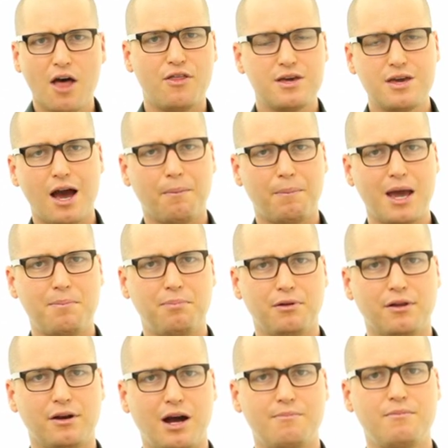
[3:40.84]
the young people
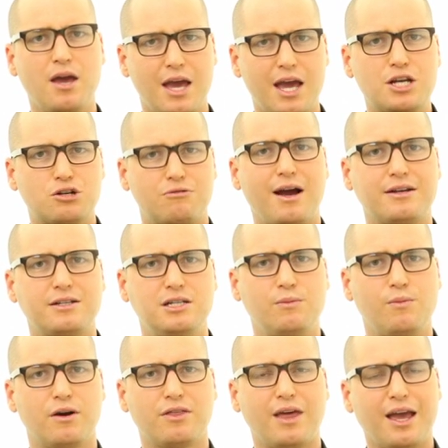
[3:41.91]
that I'm
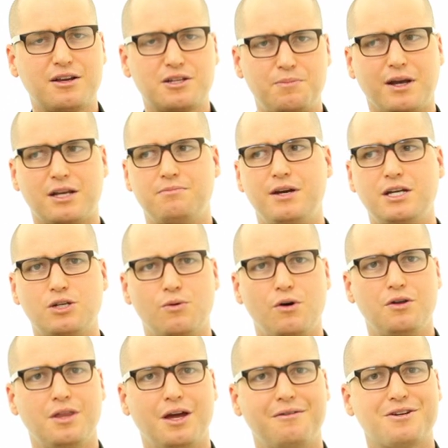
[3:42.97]
interacting with expect me to
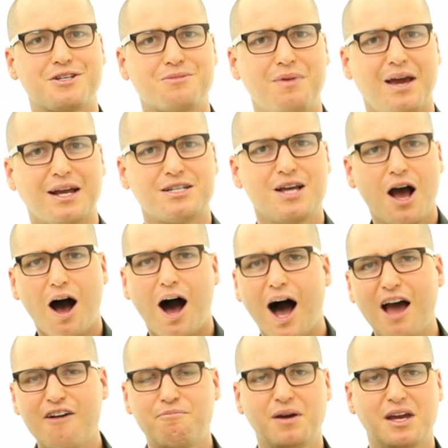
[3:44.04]
earn their respect?
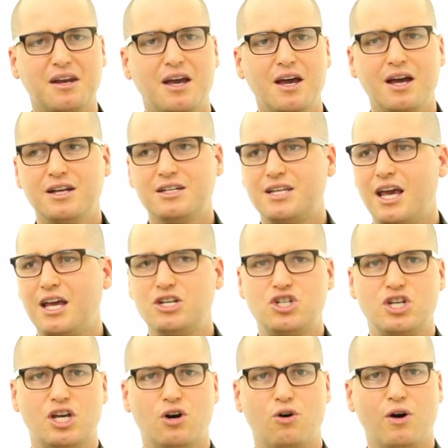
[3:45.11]
I've been
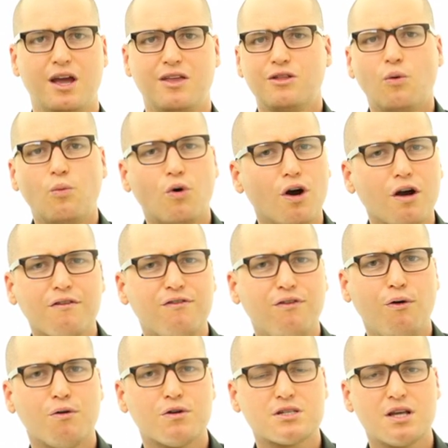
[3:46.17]
teaching or in the
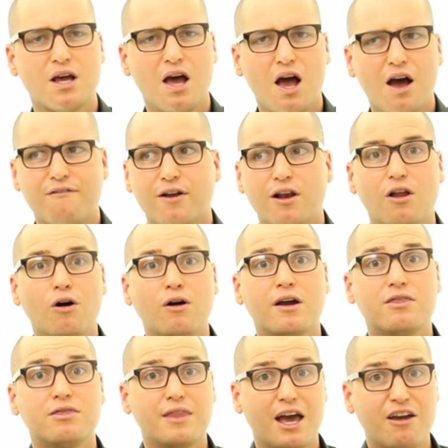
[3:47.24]
workforce for
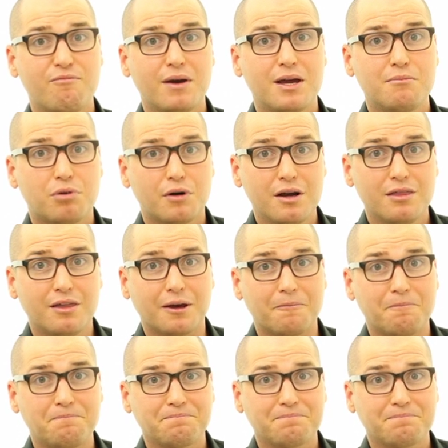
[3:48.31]
longer than they've been breathing.